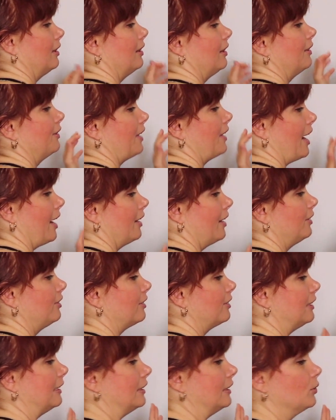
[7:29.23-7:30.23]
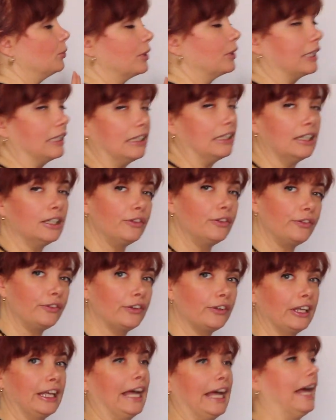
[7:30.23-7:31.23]
nice little
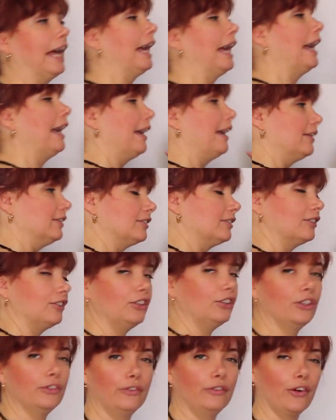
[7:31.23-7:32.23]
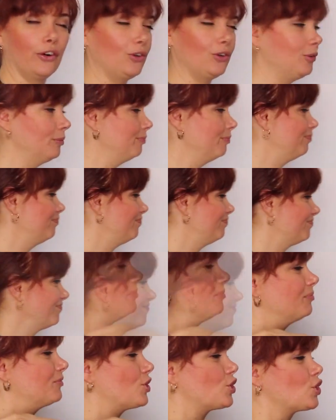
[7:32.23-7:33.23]
curve and the volume.
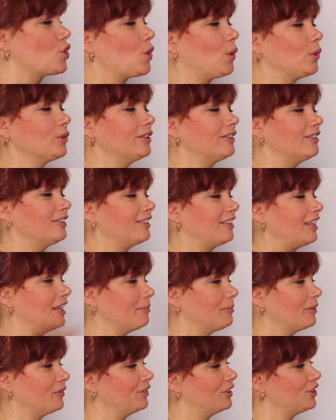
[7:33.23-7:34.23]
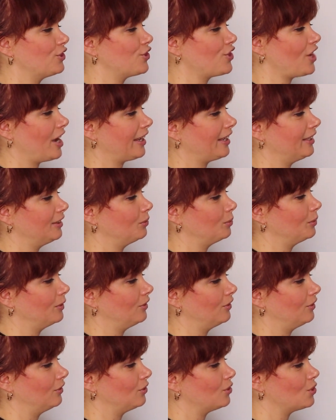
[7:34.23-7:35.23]
The shoulder seam of the jacket
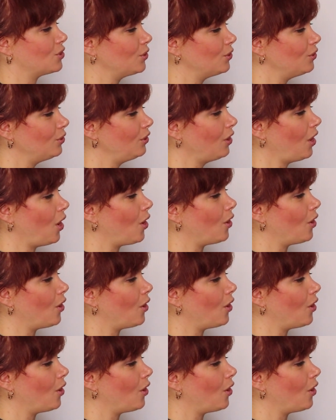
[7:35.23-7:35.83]
was too